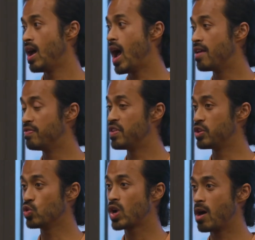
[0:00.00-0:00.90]
and that
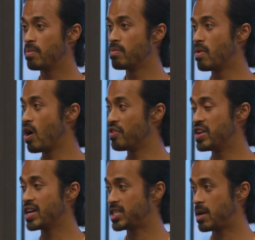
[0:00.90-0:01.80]
you'll come on the
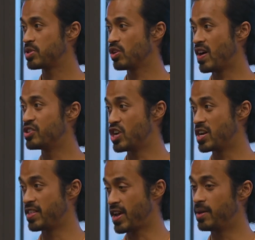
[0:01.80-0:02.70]
next steps of our
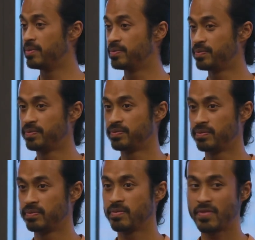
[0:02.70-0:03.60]
journey there.
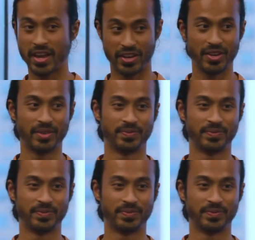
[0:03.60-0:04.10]
Thank you.